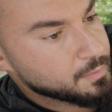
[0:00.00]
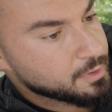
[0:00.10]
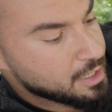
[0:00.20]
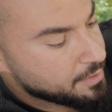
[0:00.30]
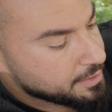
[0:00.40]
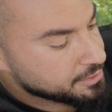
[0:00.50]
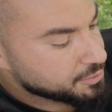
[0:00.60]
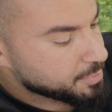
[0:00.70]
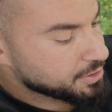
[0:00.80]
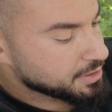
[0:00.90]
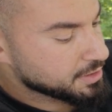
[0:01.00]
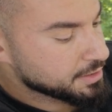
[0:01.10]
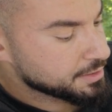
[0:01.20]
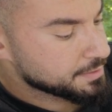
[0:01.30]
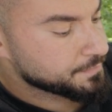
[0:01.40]
Now I can just put it in
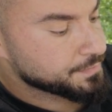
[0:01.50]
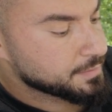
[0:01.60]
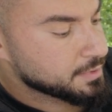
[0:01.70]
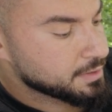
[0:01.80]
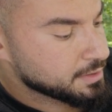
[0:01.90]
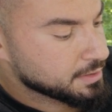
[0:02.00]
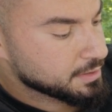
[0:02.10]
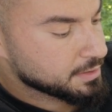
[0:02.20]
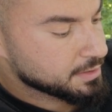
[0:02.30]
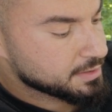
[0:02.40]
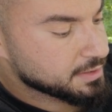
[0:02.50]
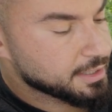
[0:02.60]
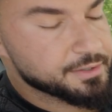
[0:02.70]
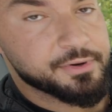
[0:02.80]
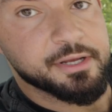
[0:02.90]
here,
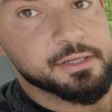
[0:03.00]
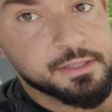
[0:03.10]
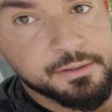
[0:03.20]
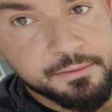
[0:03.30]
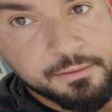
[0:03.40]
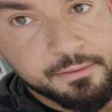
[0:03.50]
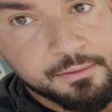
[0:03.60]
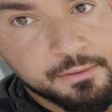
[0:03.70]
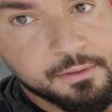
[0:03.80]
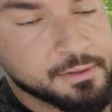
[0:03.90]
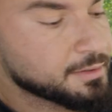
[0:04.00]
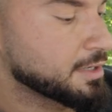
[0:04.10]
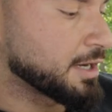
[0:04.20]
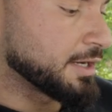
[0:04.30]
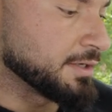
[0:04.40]
slide it right in,
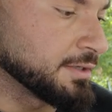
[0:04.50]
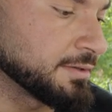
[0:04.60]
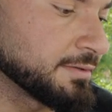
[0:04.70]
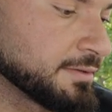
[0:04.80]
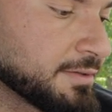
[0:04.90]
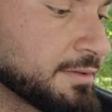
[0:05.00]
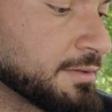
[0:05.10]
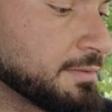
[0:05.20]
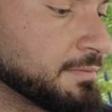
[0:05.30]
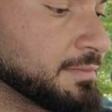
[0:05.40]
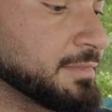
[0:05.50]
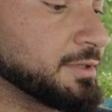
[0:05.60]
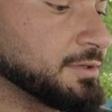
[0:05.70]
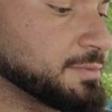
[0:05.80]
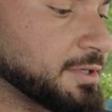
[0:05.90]
hide it,
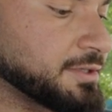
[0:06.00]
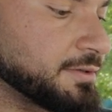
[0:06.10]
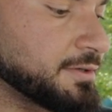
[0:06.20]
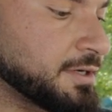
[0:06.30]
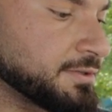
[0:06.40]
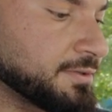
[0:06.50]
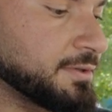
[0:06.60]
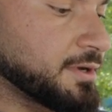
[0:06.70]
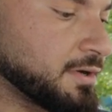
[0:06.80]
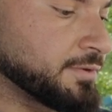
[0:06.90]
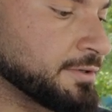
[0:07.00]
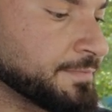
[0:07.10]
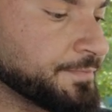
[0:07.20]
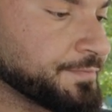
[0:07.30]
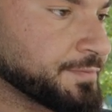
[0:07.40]
close my center console cover.
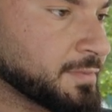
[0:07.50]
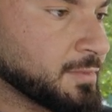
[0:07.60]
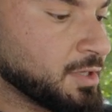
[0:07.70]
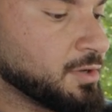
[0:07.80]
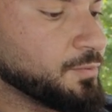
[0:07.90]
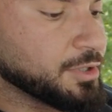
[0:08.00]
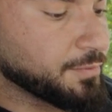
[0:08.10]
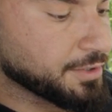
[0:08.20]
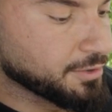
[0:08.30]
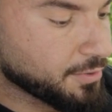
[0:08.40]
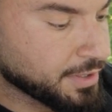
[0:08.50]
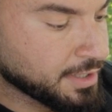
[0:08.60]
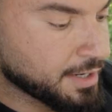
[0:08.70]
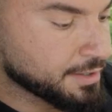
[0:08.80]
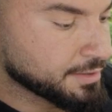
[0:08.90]
When I want to go in
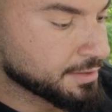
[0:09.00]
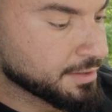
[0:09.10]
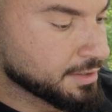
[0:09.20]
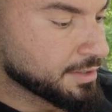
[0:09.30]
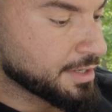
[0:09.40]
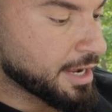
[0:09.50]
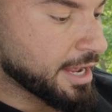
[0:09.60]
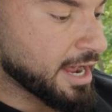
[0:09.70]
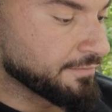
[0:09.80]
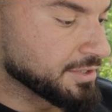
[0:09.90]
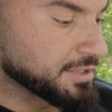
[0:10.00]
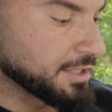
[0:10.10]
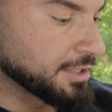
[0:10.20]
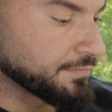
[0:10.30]
there, I have this here.